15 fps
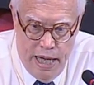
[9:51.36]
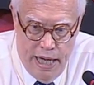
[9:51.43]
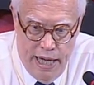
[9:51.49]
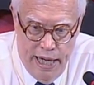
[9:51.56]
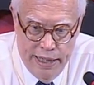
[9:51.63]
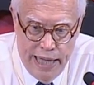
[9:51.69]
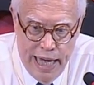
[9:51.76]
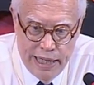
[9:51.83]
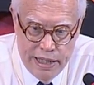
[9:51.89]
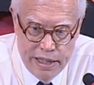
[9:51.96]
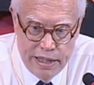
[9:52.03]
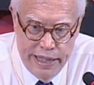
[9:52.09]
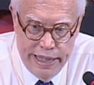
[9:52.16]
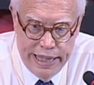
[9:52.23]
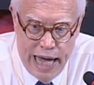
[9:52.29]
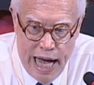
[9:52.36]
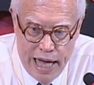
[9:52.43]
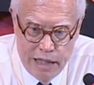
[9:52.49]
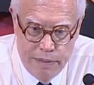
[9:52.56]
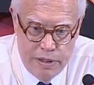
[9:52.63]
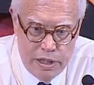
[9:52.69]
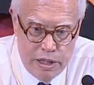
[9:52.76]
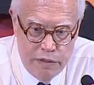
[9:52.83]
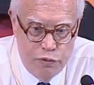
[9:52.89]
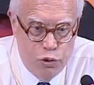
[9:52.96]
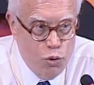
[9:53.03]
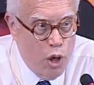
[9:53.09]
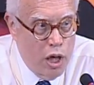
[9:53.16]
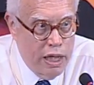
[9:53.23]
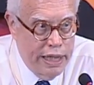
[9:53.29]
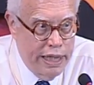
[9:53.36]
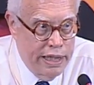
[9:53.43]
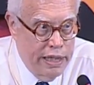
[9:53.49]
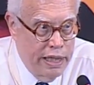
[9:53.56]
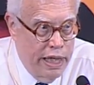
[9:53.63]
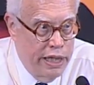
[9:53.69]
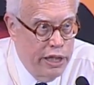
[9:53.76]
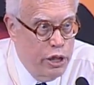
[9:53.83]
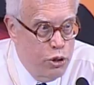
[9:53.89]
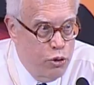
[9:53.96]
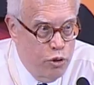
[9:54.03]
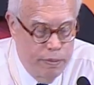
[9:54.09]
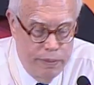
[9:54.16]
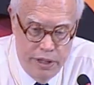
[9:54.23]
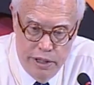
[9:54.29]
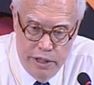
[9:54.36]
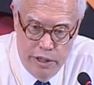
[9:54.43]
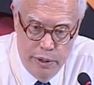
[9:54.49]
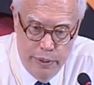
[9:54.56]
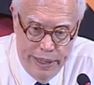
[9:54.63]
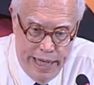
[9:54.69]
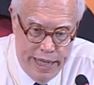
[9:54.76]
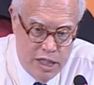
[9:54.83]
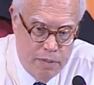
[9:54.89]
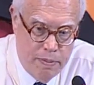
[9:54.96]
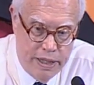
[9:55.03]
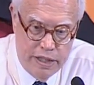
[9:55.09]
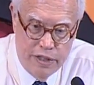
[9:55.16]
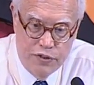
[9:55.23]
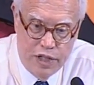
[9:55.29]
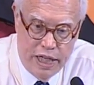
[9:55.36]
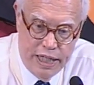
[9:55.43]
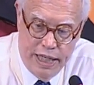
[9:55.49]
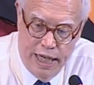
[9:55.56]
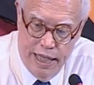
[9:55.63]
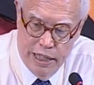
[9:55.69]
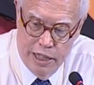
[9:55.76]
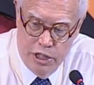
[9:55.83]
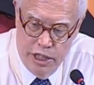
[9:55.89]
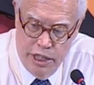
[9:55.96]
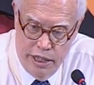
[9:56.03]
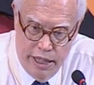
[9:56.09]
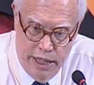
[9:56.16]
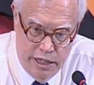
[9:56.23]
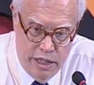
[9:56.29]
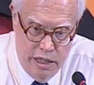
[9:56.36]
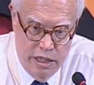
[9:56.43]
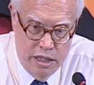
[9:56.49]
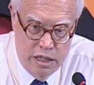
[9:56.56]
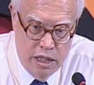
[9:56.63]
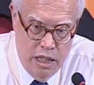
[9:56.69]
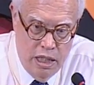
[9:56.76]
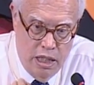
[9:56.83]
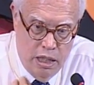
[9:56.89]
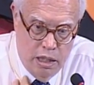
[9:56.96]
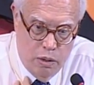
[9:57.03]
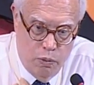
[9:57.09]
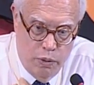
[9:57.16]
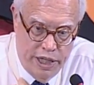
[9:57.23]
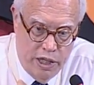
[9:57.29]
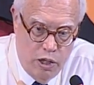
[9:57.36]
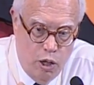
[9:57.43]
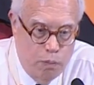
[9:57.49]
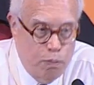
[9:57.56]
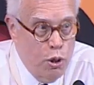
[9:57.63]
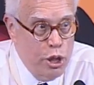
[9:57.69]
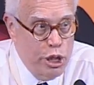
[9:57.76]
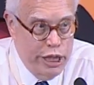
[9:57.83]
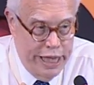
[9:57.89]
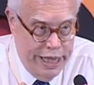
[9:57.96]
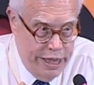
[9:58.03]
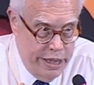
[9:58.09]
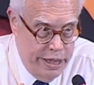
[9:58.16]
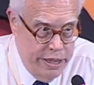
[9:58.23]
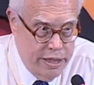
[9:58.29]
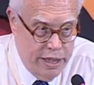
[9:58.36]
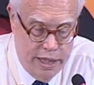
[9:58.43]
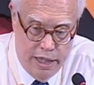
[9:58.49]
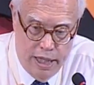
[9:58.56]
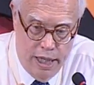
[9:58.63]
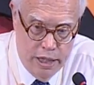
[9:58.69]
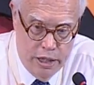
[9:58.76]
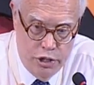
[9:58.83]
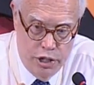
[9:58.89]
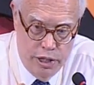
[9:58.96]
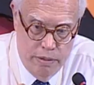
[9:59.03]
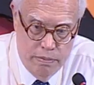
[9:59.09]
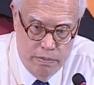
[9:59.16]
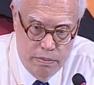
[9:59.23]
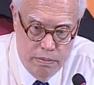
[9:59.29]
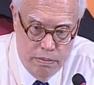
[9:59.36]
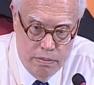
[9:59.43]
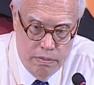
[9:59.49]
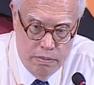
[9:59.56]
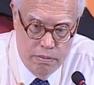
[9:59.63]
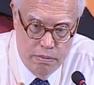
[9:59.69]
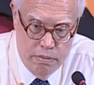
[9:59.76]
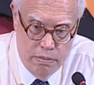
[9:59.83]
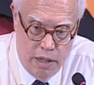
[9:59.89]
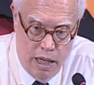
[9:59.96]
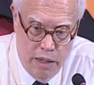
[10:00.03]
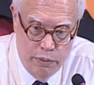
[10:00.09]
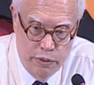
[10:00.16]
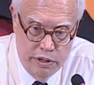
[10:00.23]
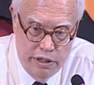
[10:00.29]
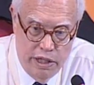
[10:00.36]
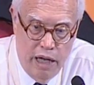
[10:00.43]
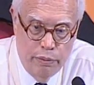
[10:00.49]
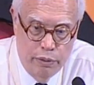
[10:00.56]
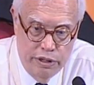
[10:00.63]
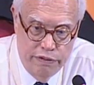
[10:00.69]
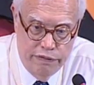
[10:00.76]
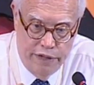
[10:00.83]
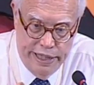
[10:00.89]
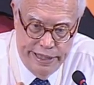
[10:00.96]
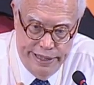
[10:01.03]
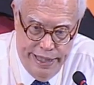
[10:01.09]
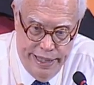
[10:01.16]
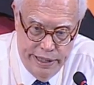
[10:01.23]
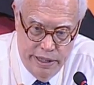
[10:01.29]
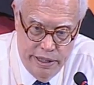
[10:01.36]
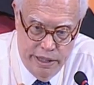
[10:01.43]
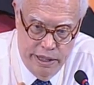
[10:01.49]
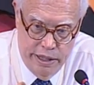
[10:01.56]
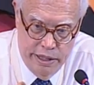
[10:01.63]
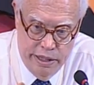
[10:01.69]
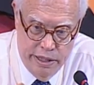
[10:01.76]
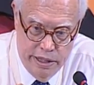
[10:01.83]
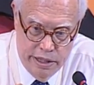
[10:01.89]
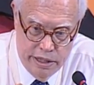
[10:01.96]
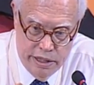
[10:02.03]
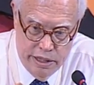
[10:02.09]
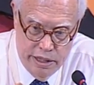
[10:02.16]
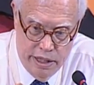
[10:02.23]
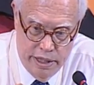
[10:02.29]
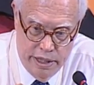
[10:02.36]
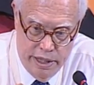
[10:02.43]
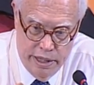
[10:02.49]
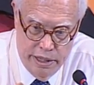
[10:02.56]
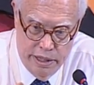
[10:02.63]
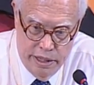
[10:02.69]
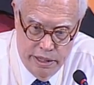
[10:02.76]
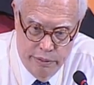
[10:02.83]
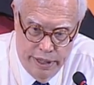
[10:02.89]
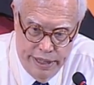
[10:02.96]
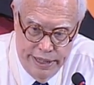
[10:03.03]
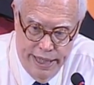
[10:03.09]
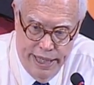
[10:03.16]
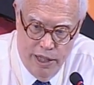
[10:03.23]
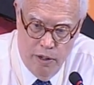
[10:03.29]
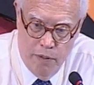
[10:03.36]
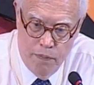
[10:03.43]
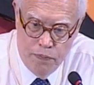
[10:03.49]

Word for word: And that is that economists have drawn on and contributed to an aspect of psychology that is what I call personality psychology. I will, I will define that in, in, uh, in, in right now.